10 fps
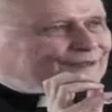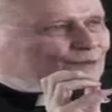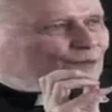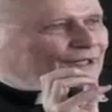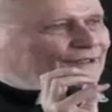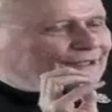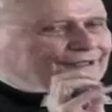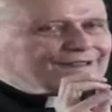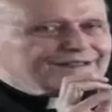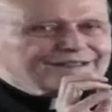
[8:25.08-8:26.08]
Roman.
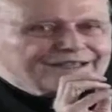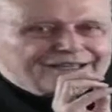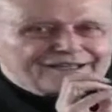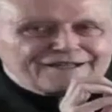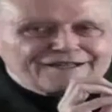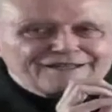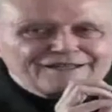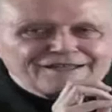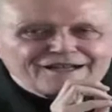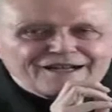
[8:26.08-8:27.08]
But
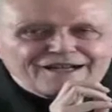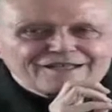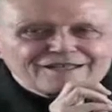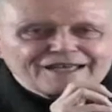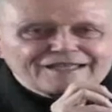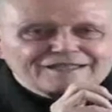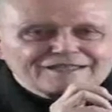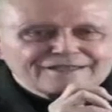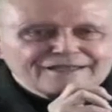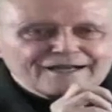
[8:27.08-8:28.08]
the question is, how
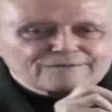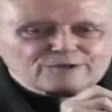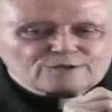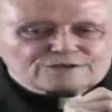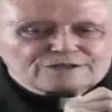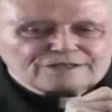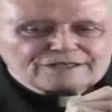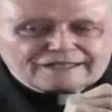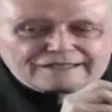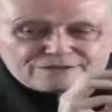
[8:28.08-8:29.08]
did women wear
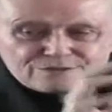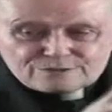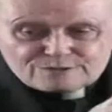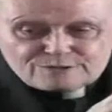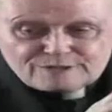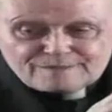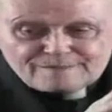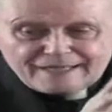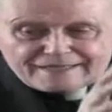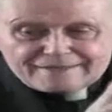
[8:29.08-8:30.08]
their hair?
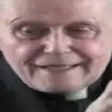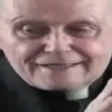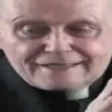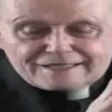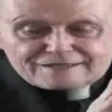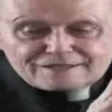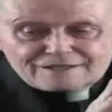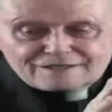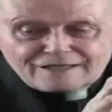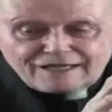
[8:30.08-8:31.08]

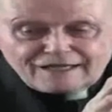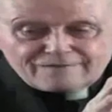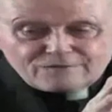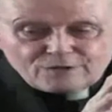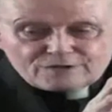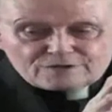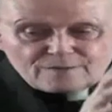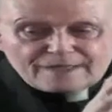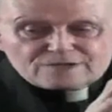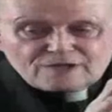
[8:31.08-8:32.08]
And now, of course,
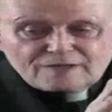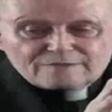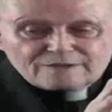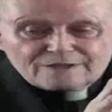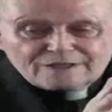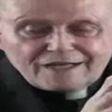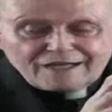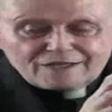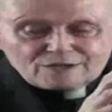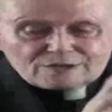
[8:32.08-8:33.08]
it is true
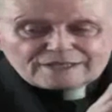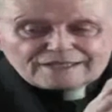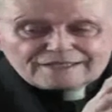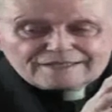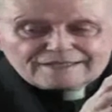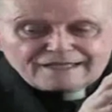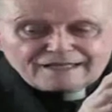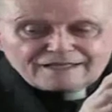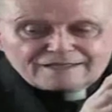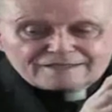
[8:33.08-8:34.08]
back then,
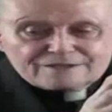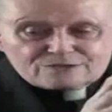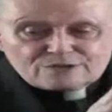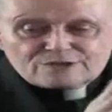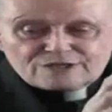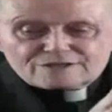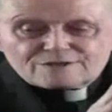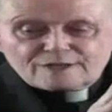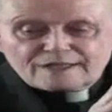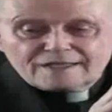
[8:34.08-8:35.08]
as for
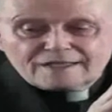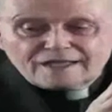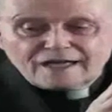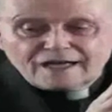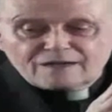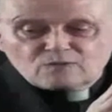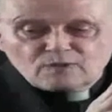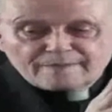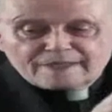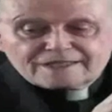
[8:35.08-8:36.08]
so much of
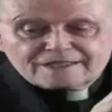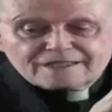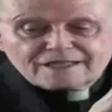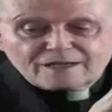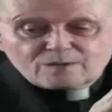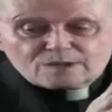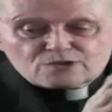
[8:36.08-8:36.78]
early